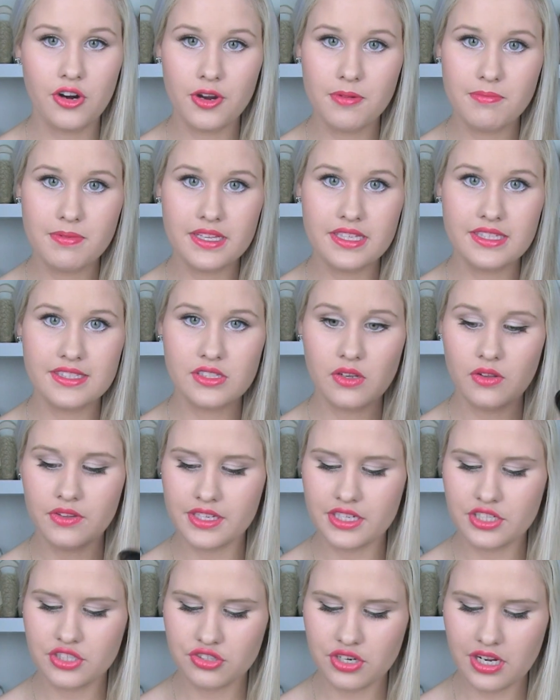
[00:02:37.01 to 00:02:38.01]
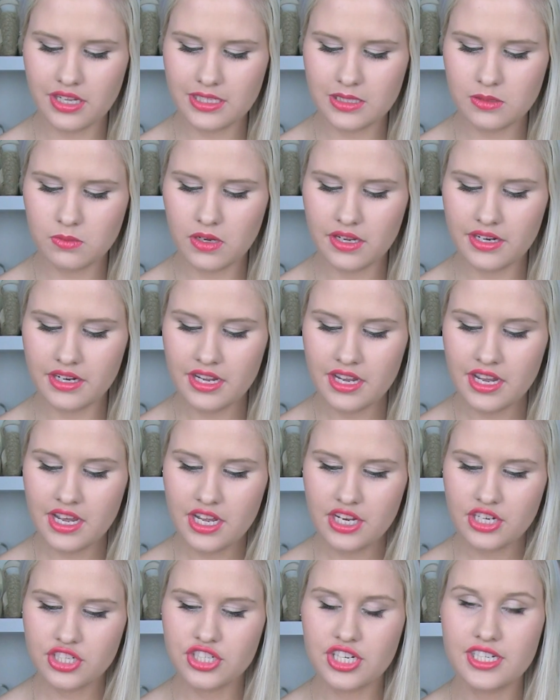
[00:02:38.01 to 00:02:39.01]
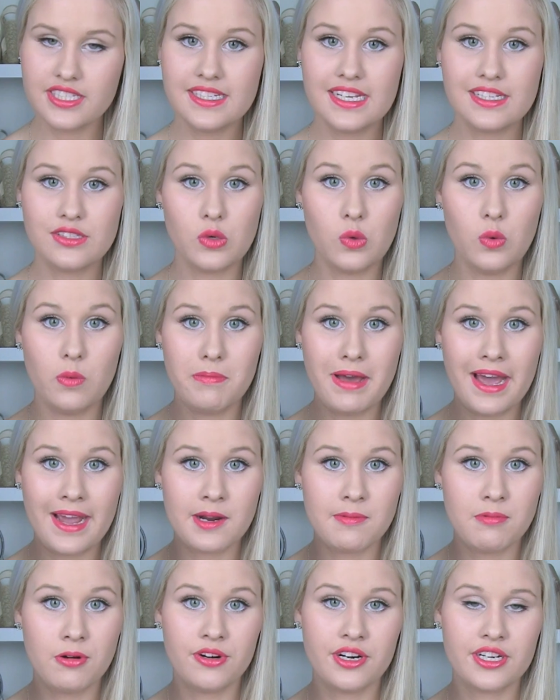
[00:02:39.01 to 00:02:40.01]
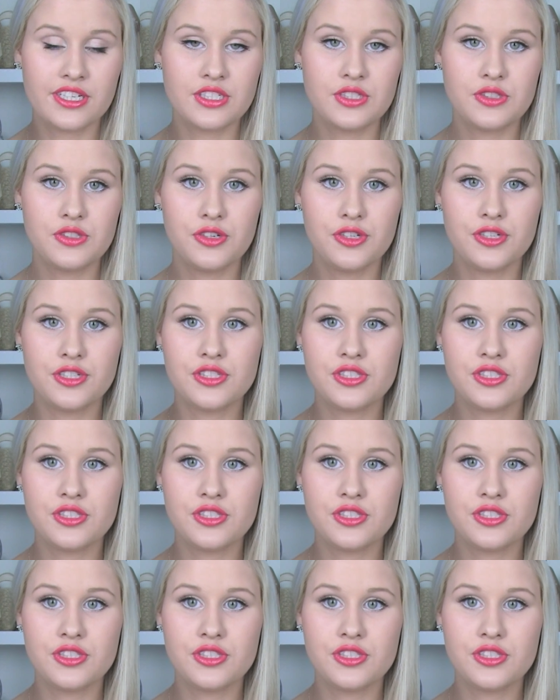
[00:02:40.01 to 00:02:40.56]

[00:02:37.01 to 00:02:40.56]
opens on the Australis one, just as all MAC products do.